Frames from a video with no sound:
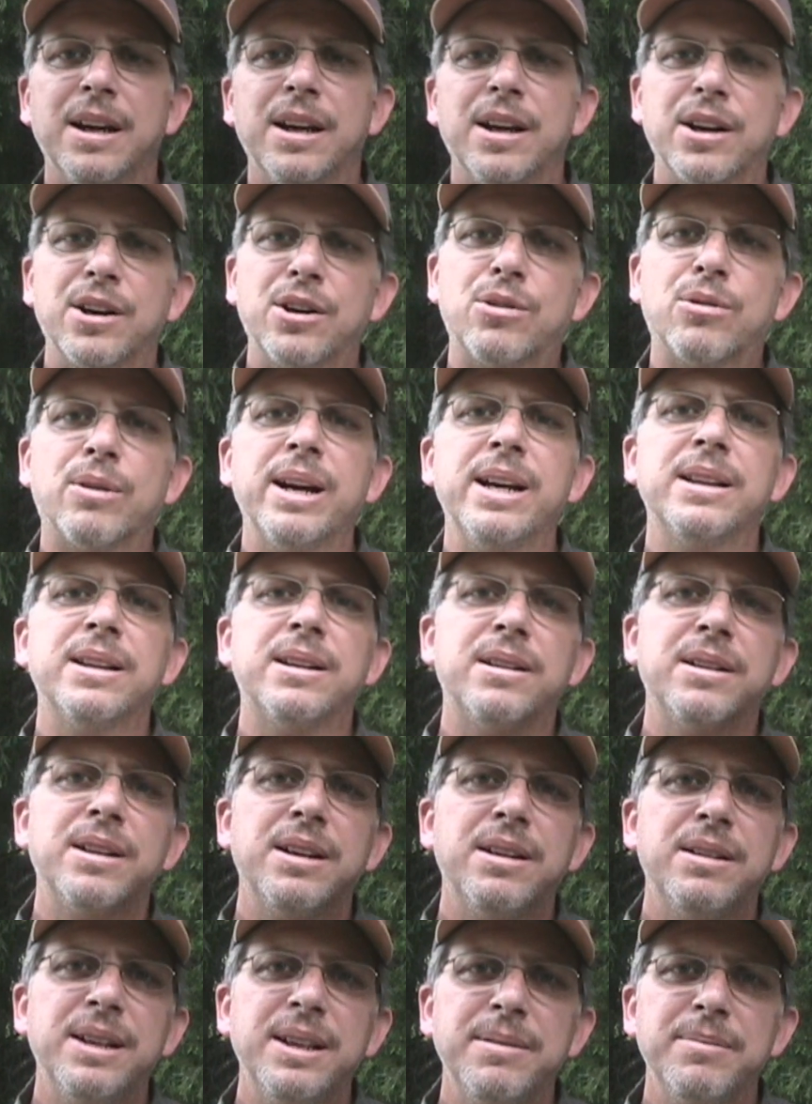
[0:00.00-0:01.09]
Great little
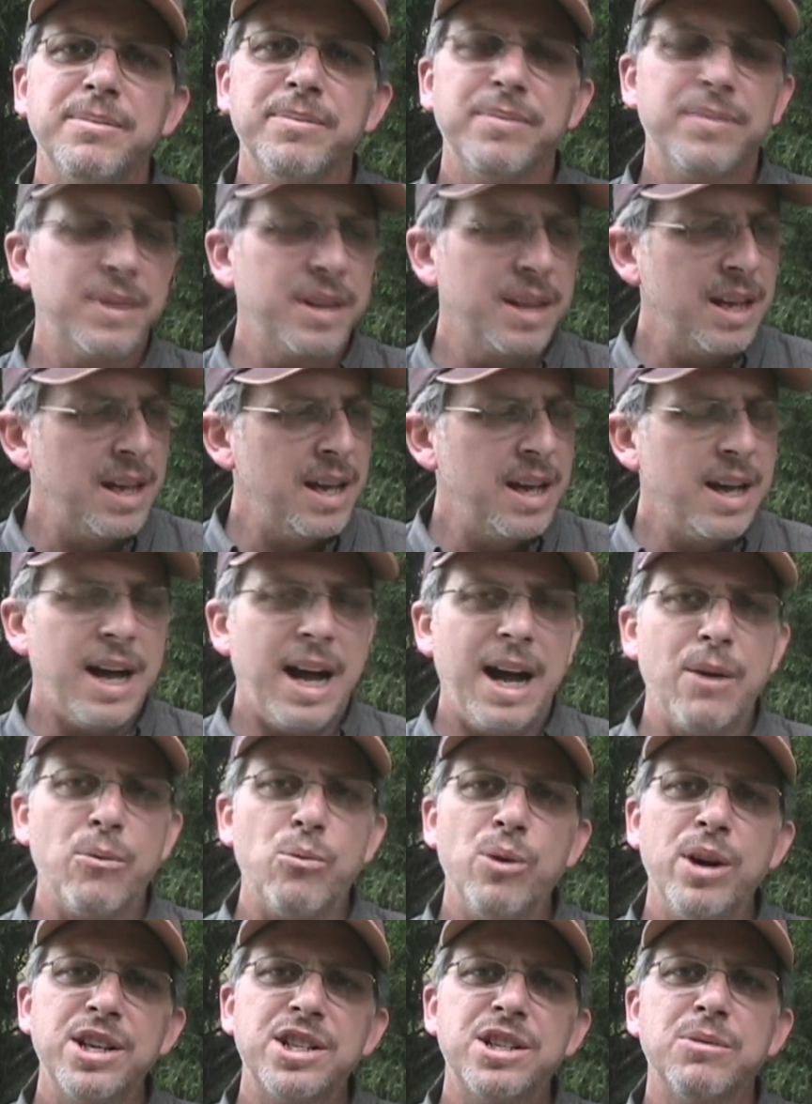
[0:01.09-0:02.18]
unit. I
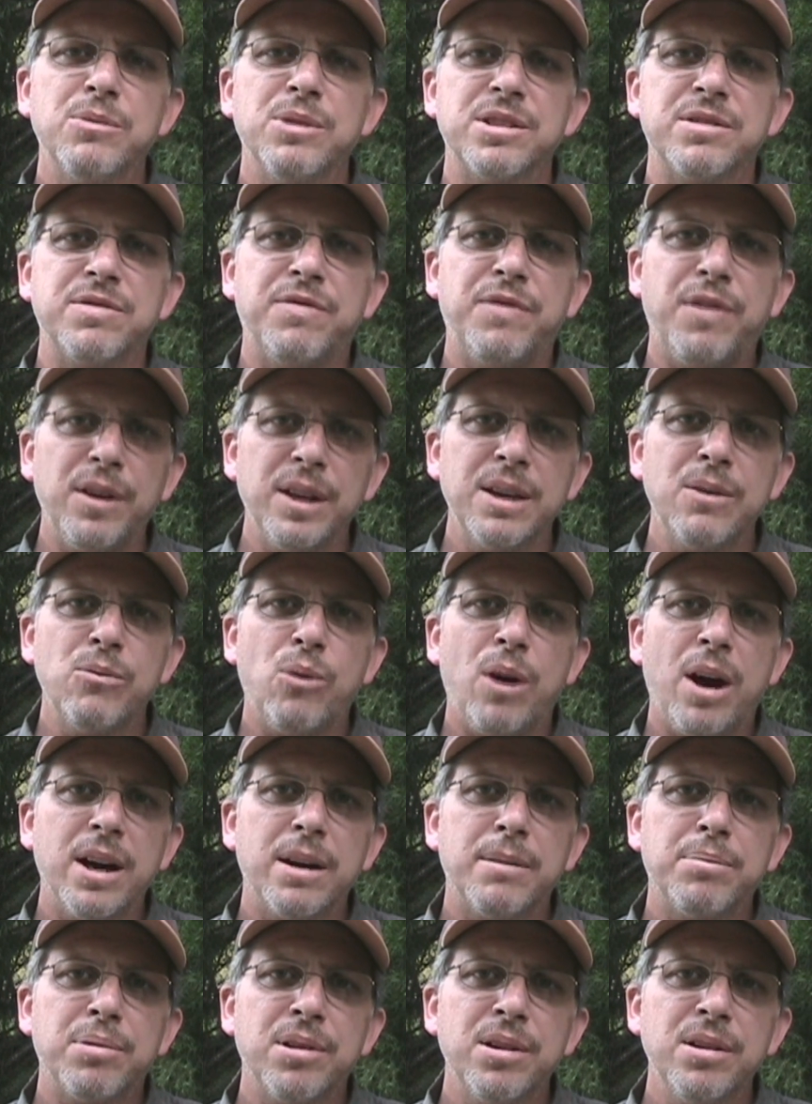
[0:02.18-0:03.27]
wish it was fully
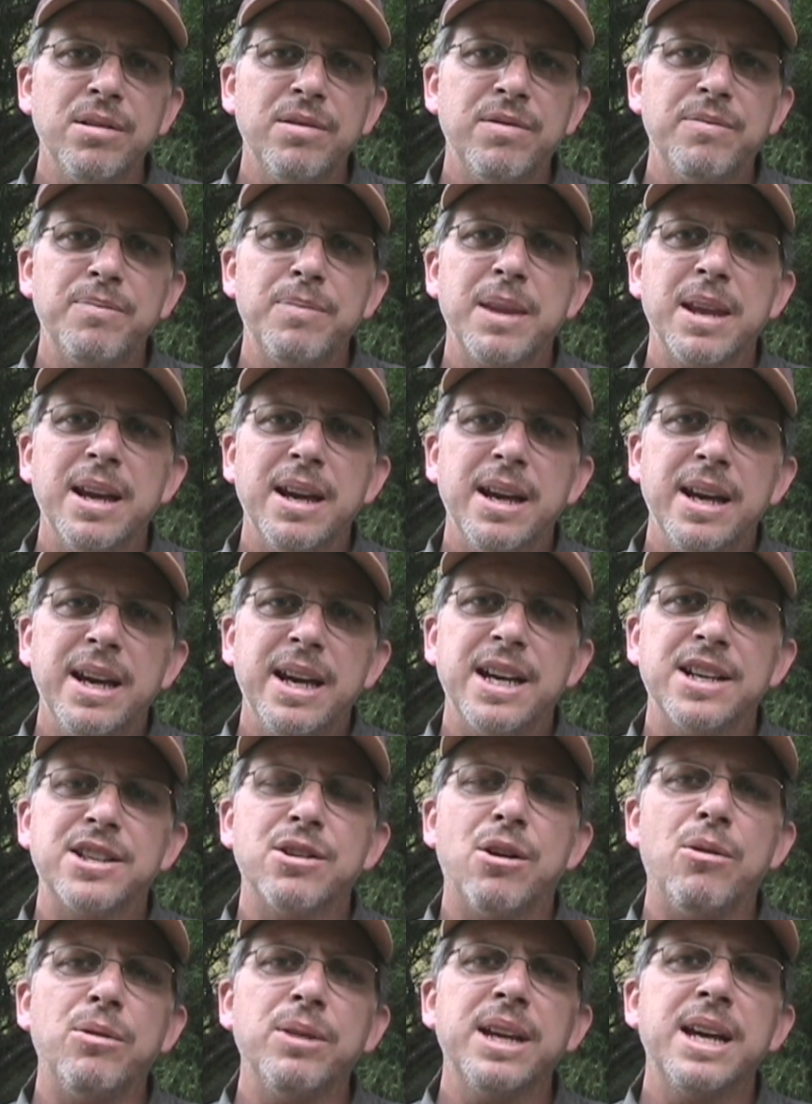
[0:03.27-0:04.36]
waterproof.
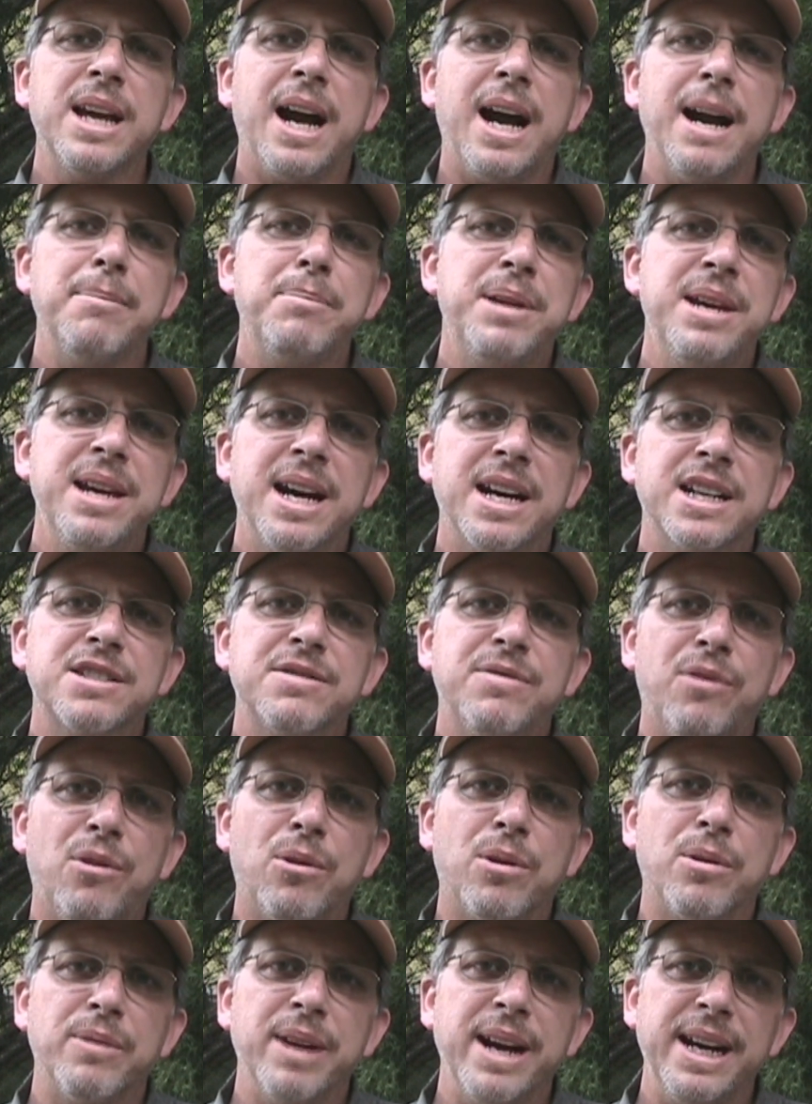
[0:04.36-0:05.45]
It's only
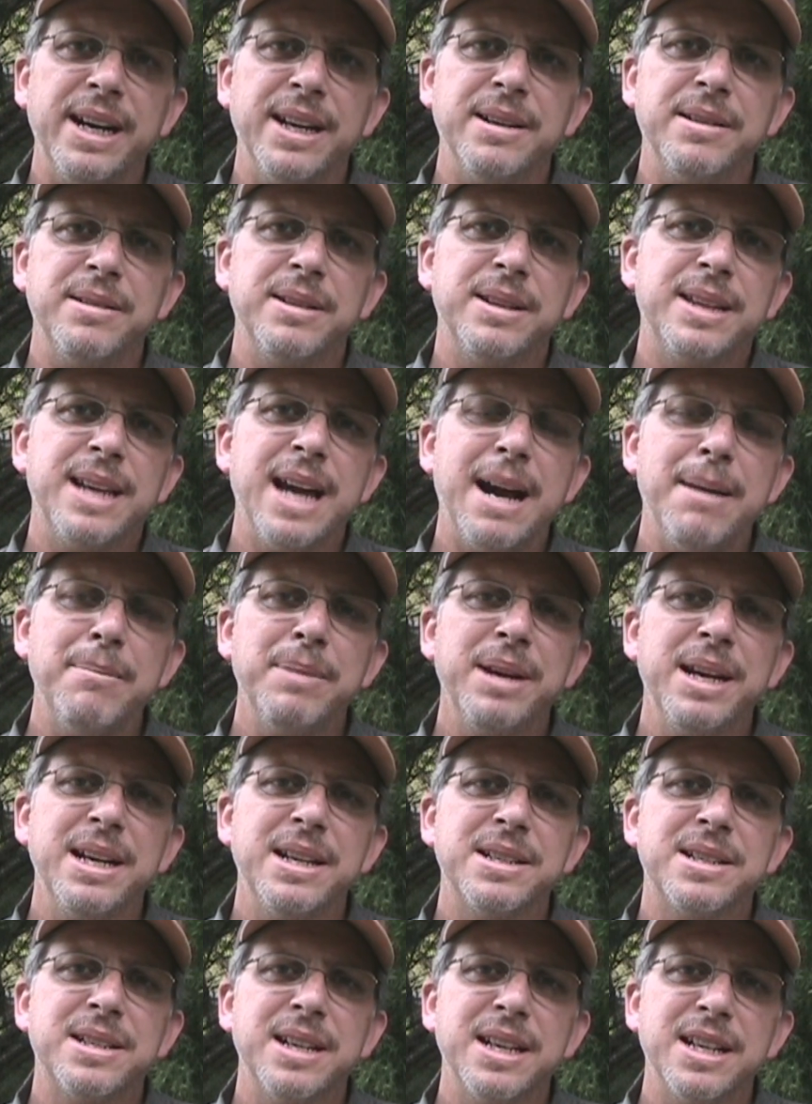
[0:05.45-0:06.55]
IPX4 rated. That
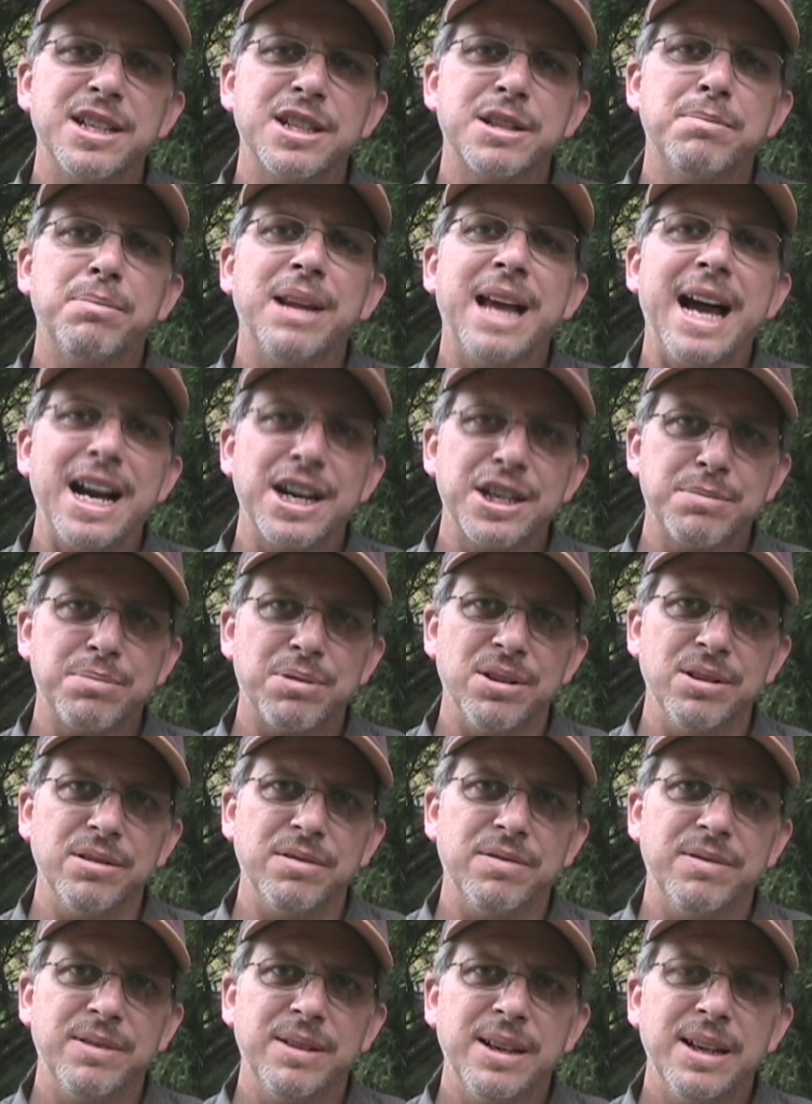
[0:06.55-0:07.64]
means it's splash
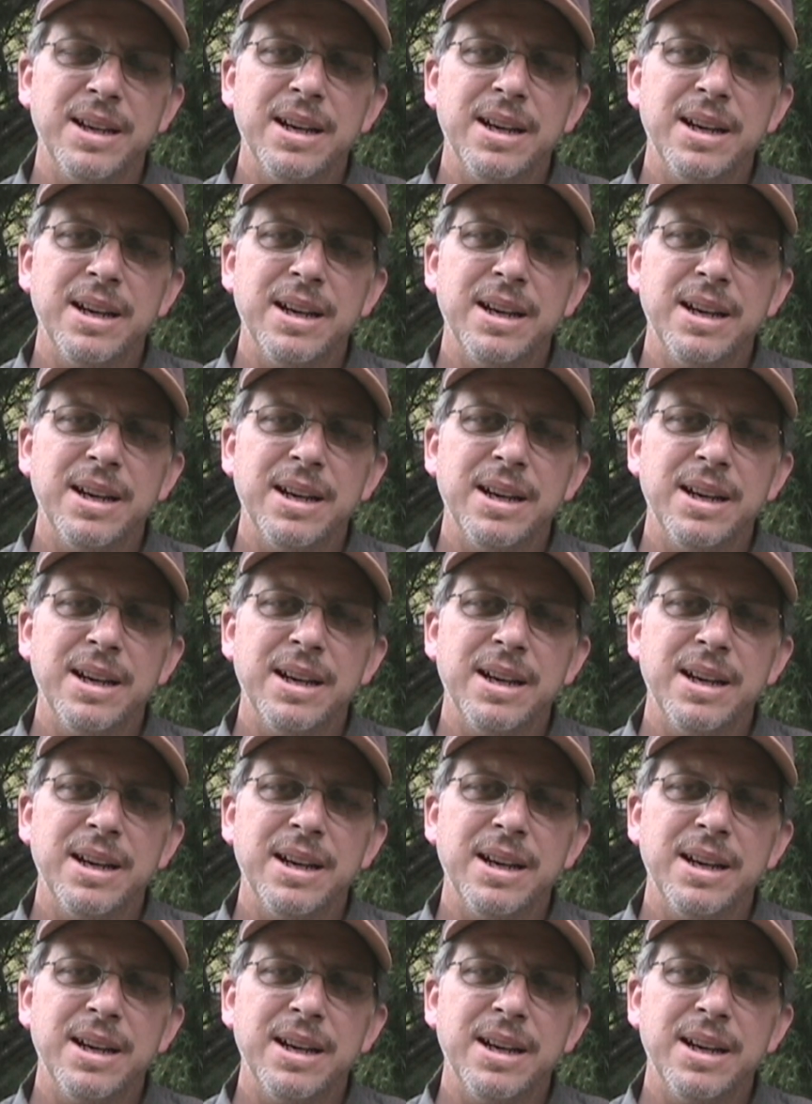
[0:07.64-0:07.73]
proof.